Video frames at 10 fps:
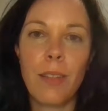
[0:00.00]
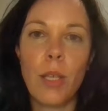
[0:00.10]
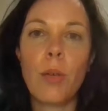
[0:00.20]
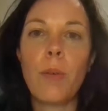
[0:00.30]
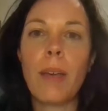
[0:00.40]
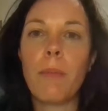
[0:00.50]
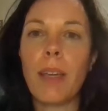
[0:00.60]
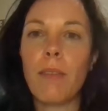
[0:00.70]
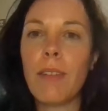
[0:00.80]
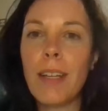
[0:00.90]
Who am
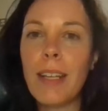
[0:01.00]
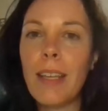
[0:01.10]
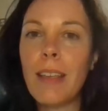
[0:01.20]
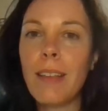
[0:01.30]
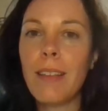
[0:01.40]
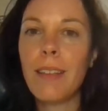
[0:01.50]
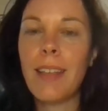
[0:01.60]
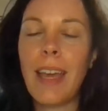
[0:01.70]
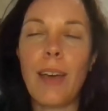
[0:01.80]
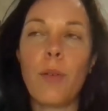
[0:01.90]
I really?
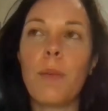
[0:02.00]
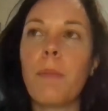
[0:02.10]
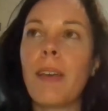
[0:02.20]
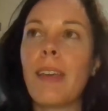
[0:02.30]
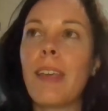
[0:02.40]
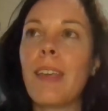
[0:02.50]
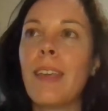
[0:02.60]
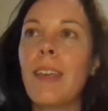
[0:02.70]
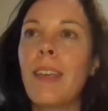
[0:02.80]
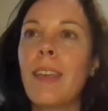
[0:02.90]
How am I
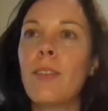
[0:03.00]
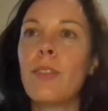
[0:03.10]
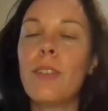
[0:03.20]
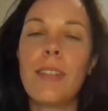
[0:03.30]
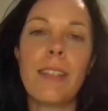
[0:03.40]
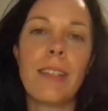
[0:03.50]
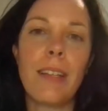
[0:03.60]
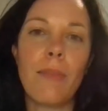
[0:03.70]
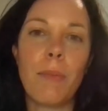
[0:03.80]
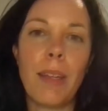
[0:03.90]
choosing to
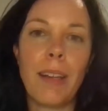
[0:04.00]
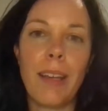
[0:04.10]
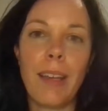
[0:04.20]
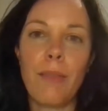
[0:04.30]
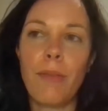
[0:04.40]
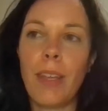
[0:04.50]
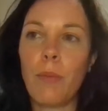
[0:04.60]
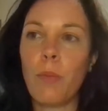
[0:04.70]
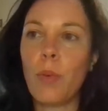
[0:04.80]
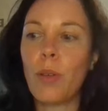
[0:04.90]
live my life?
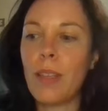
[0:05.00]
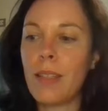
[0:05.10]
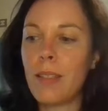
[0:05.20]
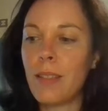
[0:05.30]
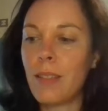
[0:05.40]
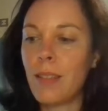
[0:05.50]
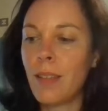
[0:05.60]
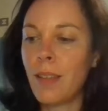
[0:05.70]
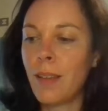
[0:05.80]
And what is,